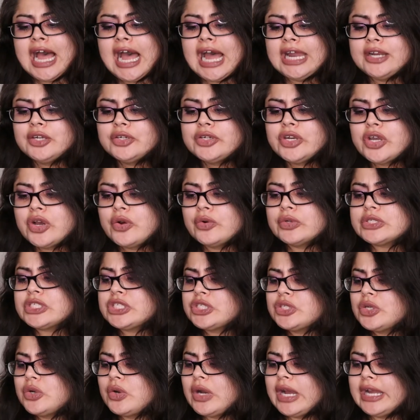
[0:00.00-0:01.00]
I don't know.
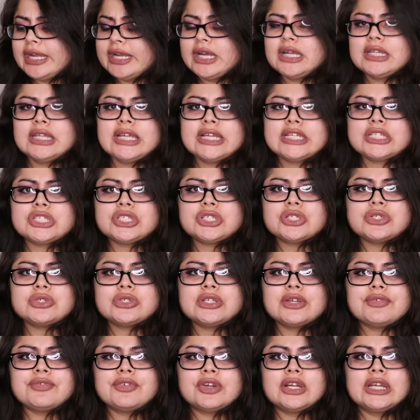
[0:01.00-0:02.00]
So I got like two
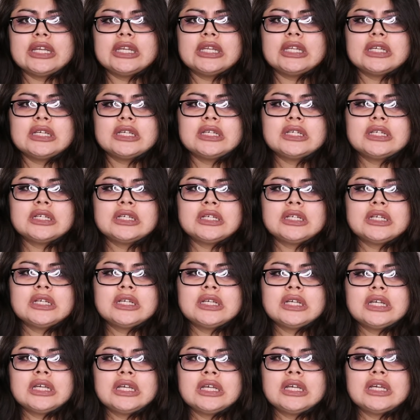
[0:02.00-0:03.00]
different
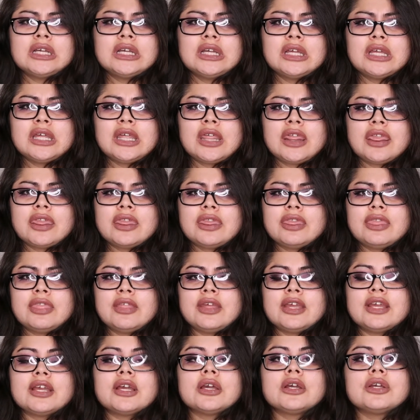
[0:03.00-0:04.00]

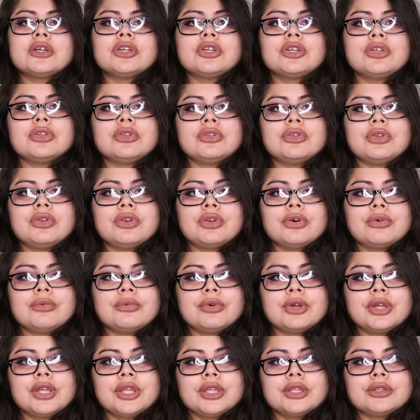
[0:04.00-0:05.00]
things. You know
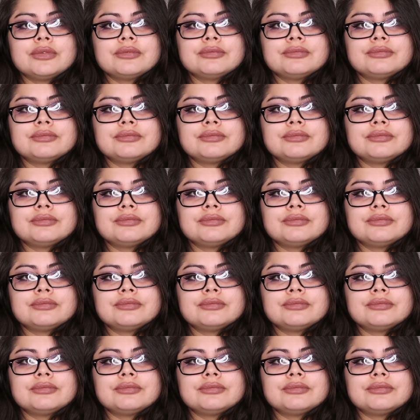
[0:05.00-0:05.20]
what?